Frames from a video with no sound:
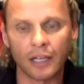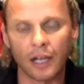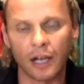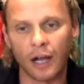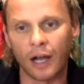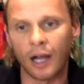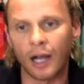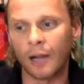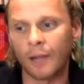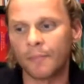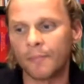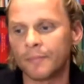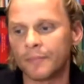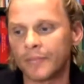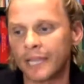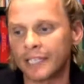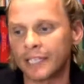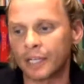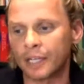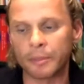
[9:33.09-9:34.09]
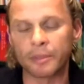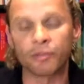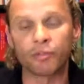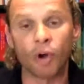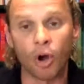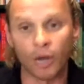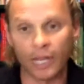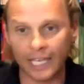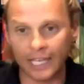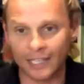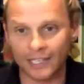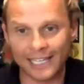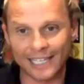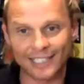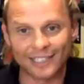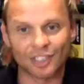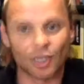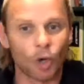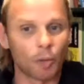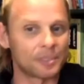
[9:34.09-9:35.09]
Now, don't get me wrong,
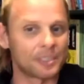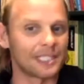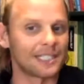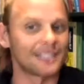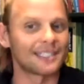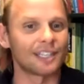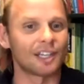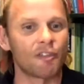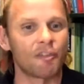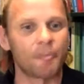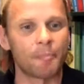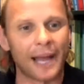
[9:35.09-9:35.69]
it tops itself